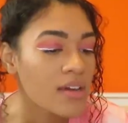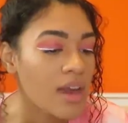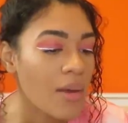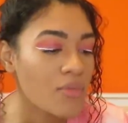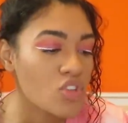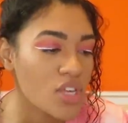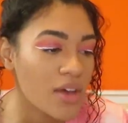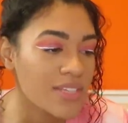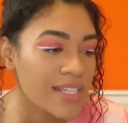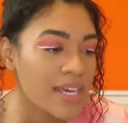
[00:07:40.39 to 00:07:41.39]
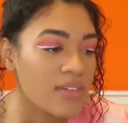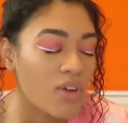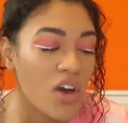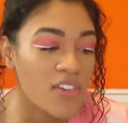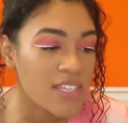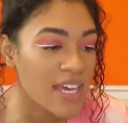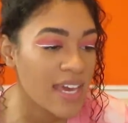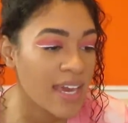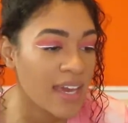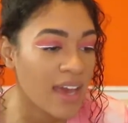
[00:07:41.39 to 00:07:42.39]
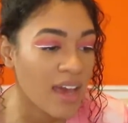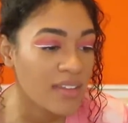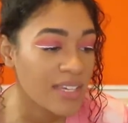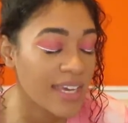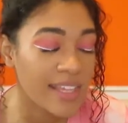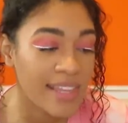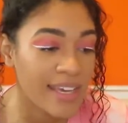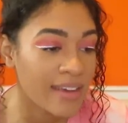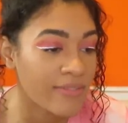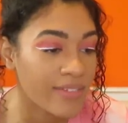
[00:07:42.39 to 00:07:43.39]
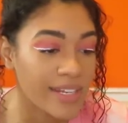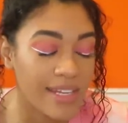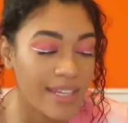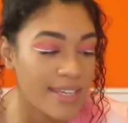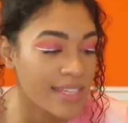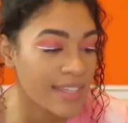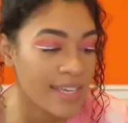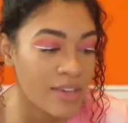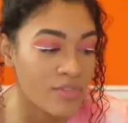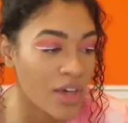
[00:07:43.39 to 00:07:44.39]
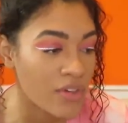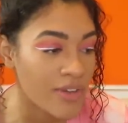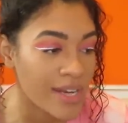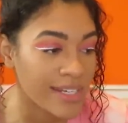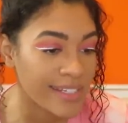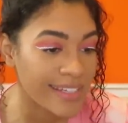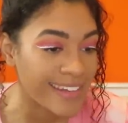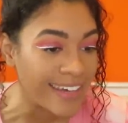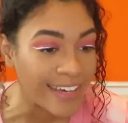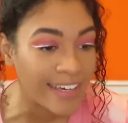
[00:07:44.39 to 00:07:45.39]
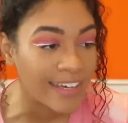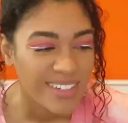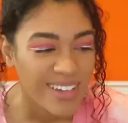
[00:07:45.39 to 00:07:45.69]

I want Rochelle to leave. Ozzy can leave. Lily can leave. Not a fan of Lily.